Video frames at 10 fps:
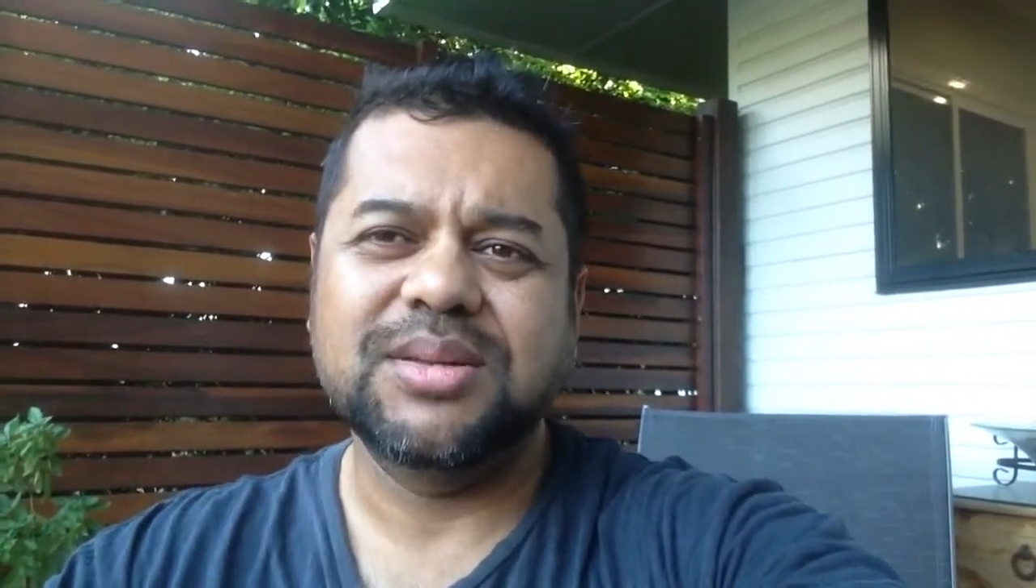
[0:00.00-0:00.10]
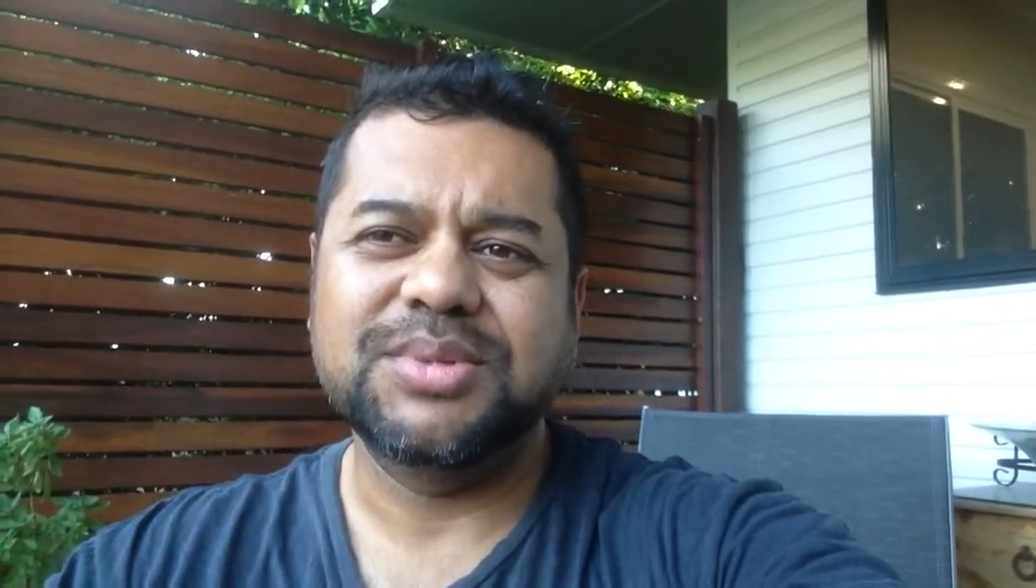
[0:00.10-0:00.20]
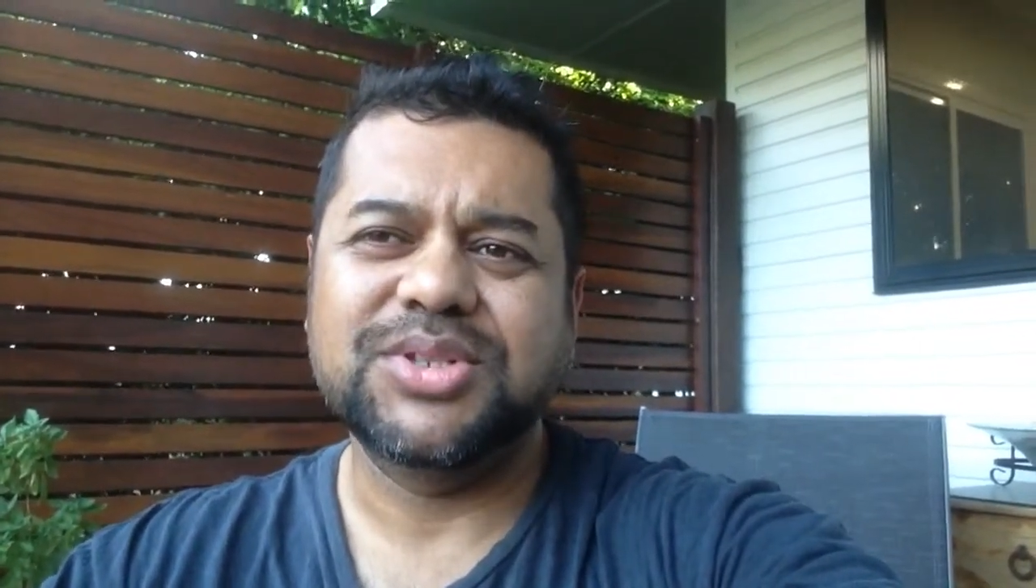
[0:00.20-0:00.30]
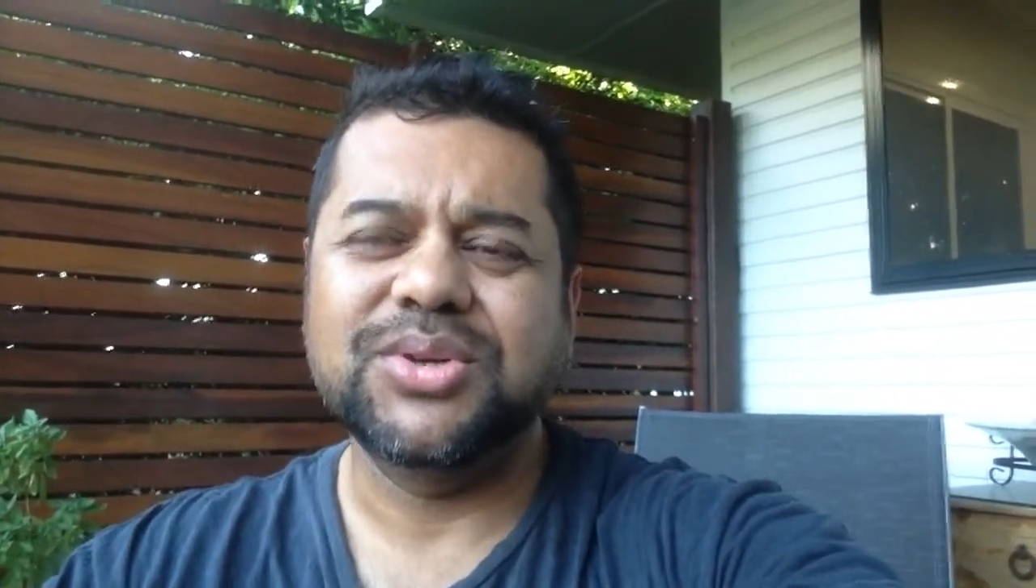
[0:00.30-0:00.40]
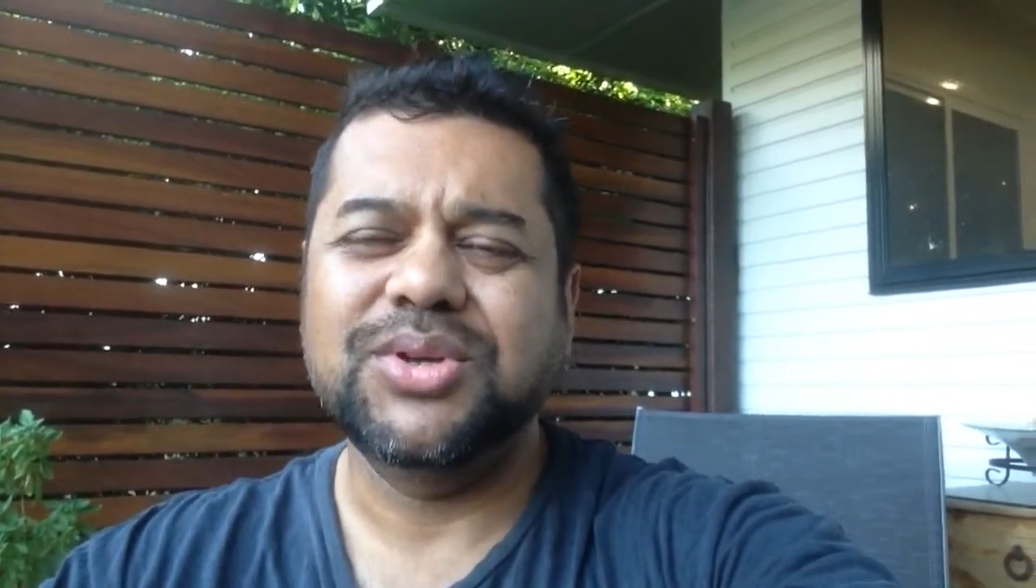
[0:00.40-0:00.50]
Number
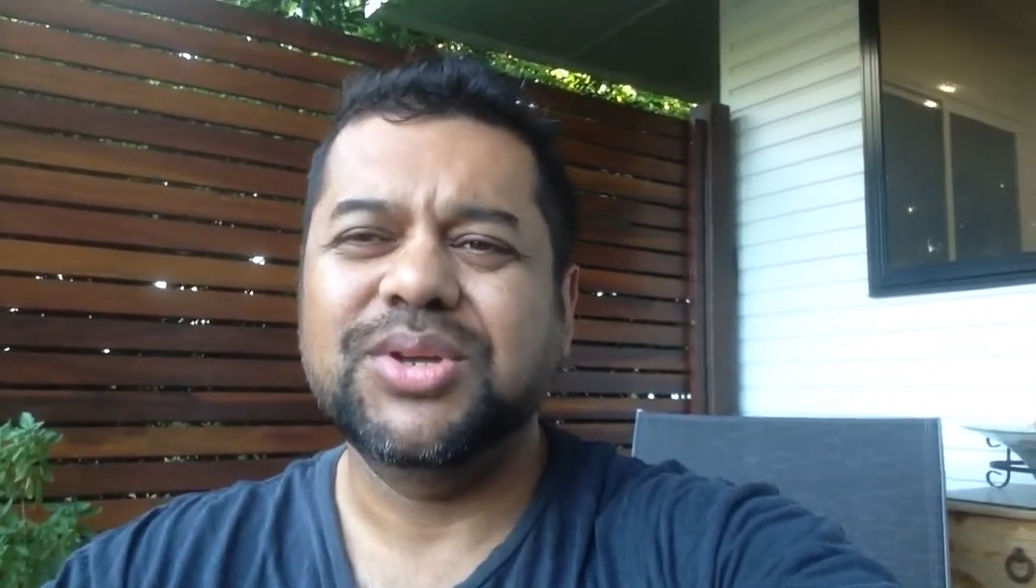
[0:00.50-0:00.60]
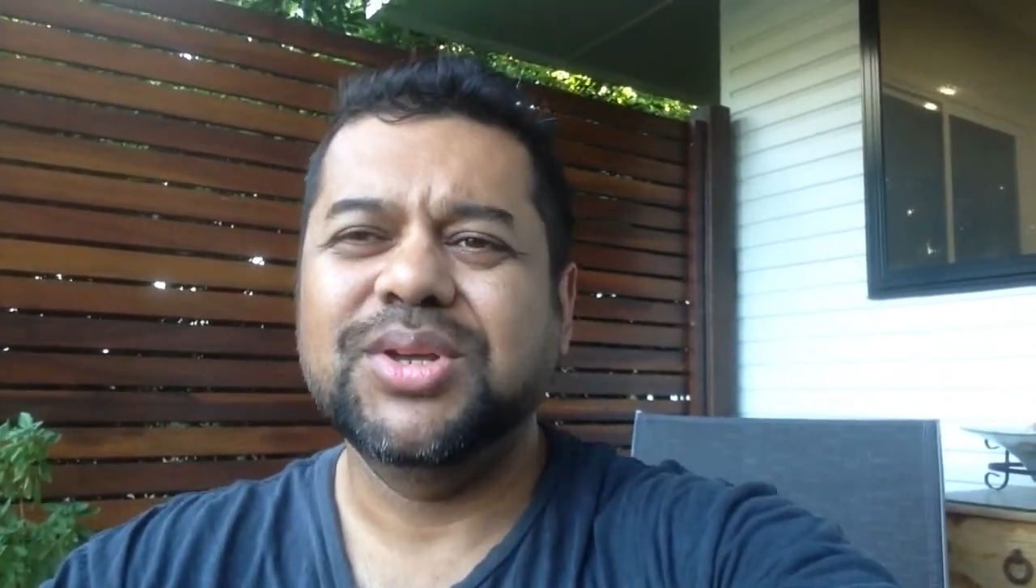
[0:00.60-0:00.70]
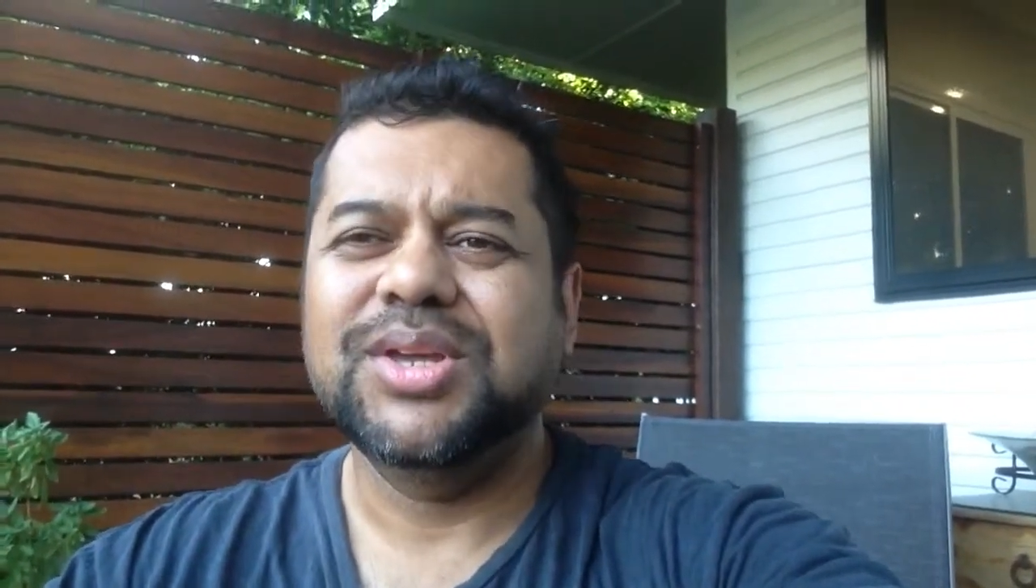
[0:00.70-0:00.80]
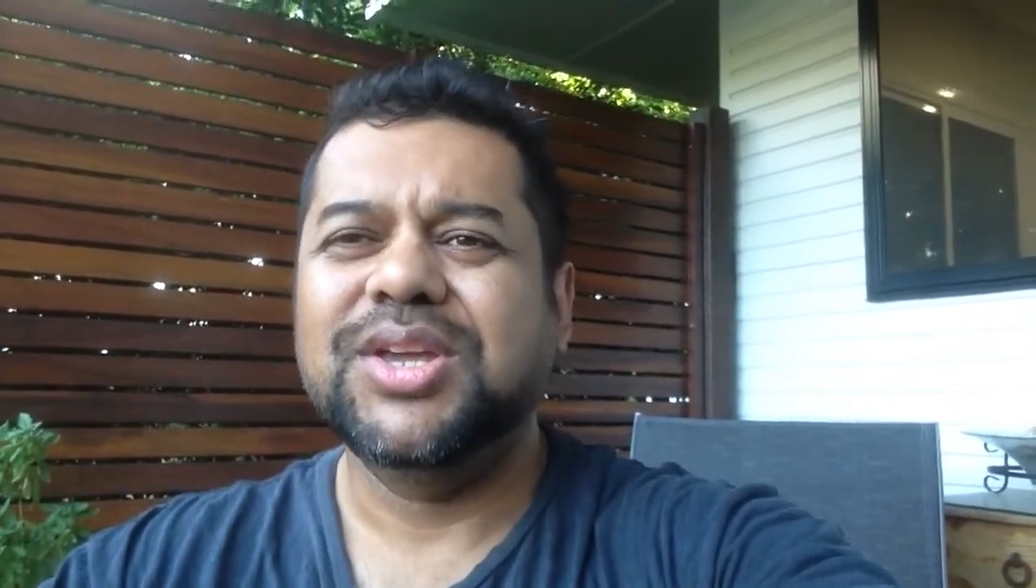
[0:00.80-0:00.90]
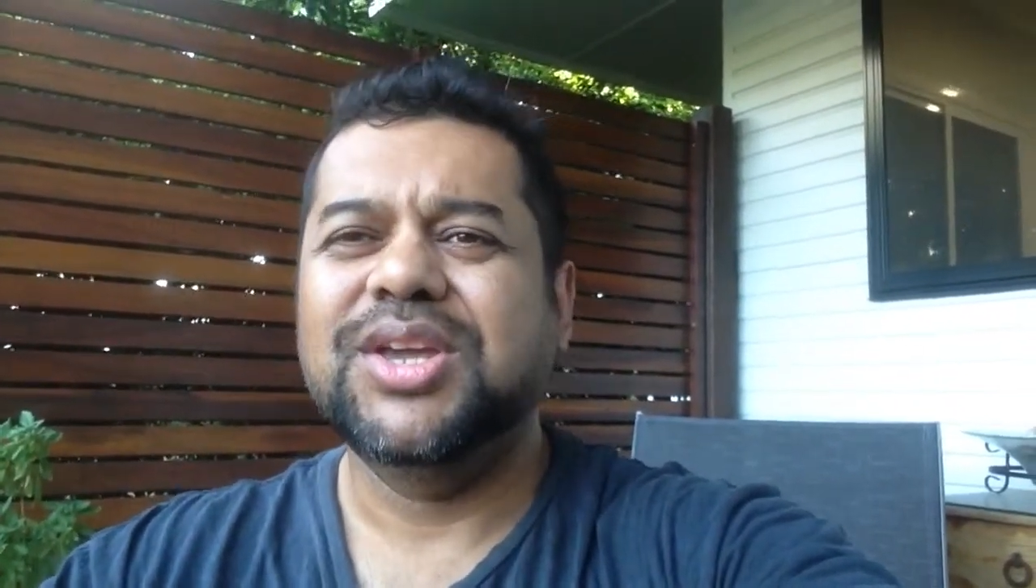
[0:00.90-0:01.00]
two, you
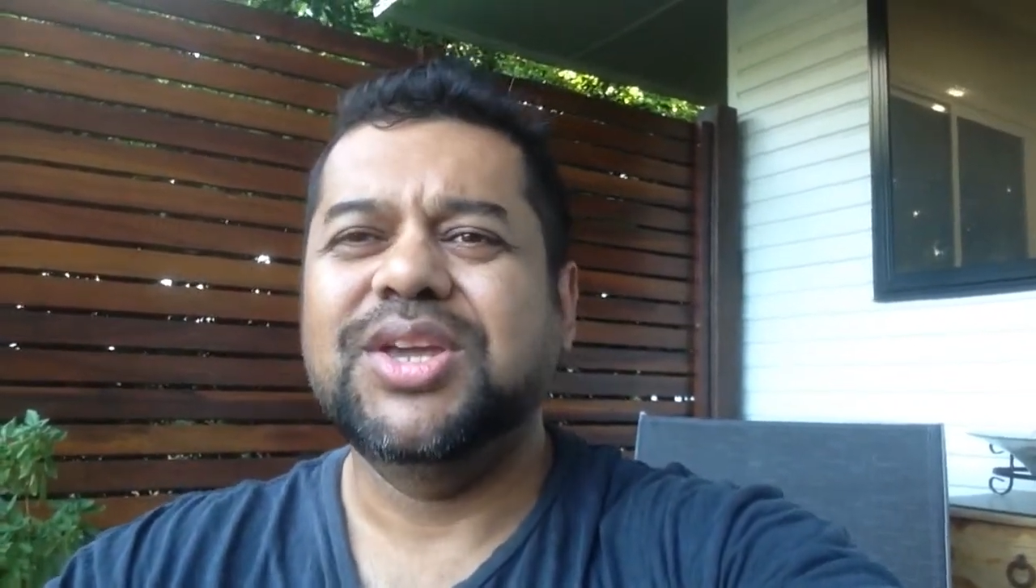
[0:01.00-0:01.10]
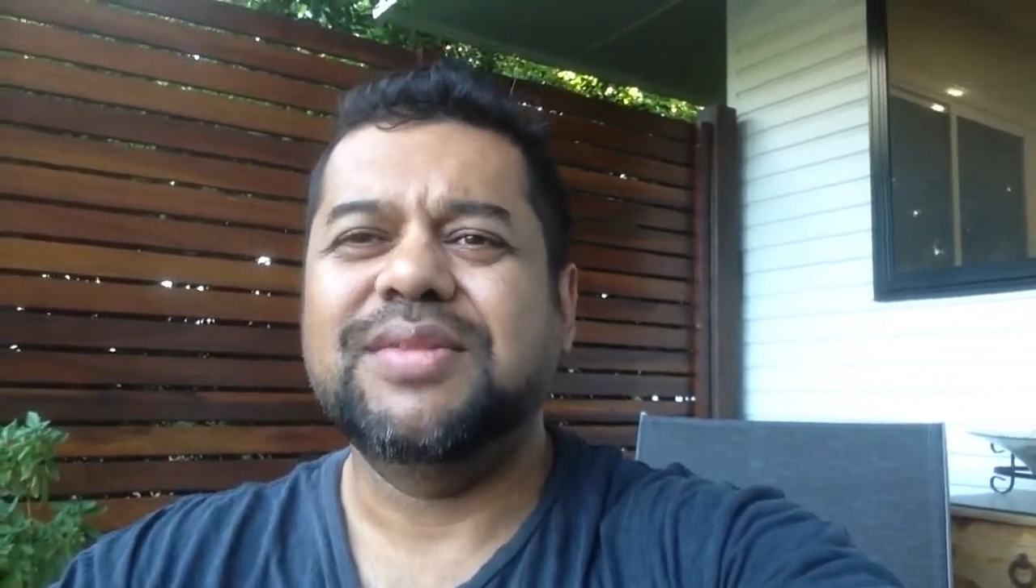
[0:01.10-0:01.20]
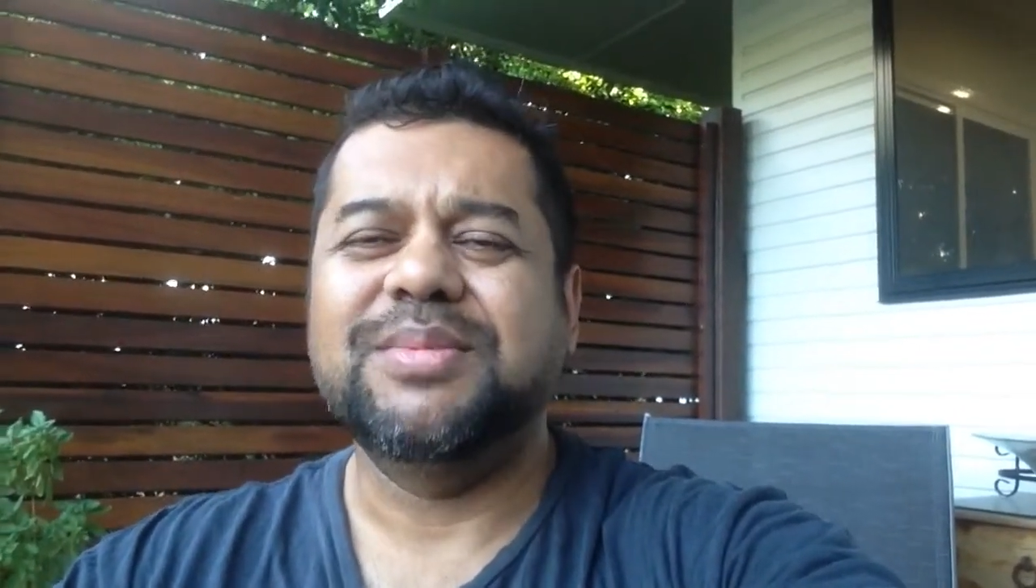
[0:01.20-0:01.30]
have